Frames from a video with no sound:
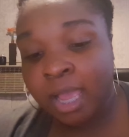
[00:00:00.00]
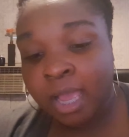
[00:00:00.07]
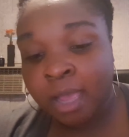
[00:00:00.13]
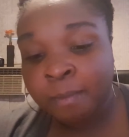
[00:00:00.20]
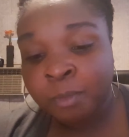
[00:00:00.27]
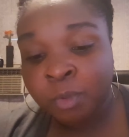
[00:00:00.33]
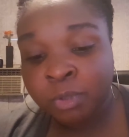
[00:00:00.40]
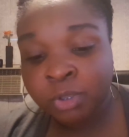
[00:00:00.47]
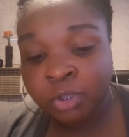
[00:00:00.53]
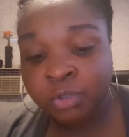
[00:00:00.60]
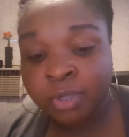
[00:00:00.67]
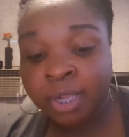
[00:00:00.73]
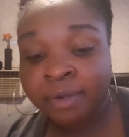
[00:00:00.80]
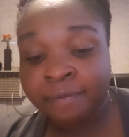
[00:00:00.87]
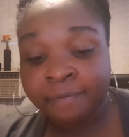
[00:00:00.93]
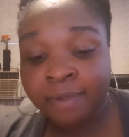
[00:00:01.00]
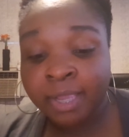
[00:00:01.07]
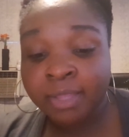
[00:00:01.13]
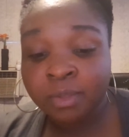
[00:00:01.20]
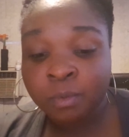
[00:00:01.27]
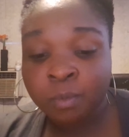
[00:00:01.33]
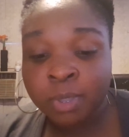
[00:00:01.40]
I'm going to try to
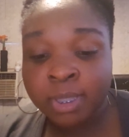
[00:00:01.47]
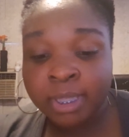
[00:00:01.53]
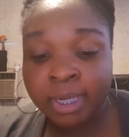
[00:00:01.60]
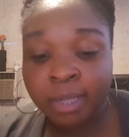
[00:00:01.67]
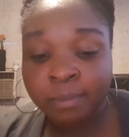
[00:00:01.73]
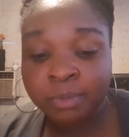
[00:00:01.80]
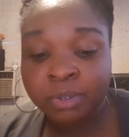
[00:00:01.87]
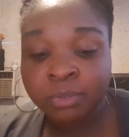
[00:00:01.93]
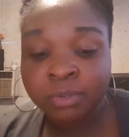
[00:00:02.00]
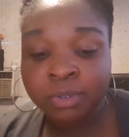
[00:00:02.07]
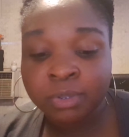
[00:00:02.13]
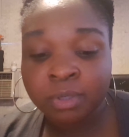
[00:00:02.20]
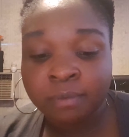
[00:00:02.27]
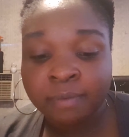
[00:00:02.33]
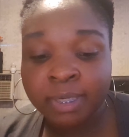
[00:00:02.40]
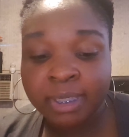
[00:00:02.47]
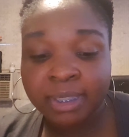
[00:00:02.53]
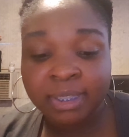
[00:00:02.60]
find the one that I was using already.